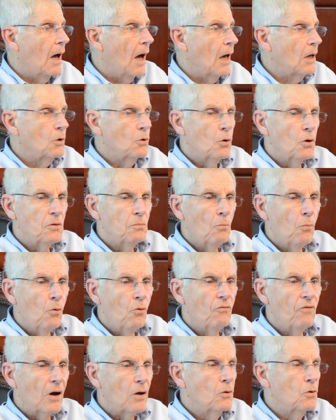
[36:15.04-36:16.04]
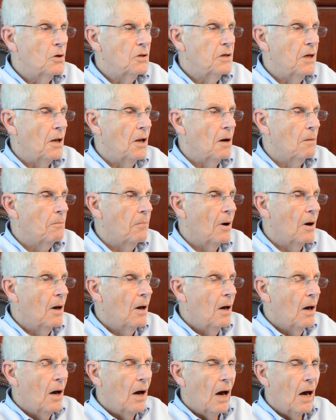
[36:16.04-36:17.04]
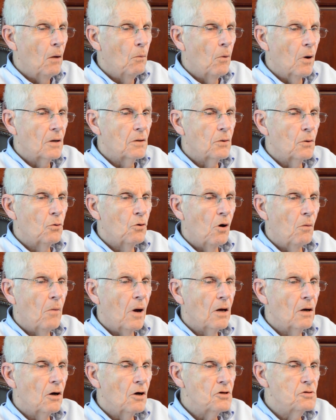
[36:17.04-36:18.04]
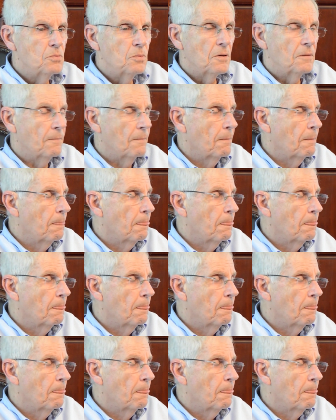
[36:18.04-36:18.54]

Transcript: I couldn't move, I couldn't get up. I wanted to call my husband,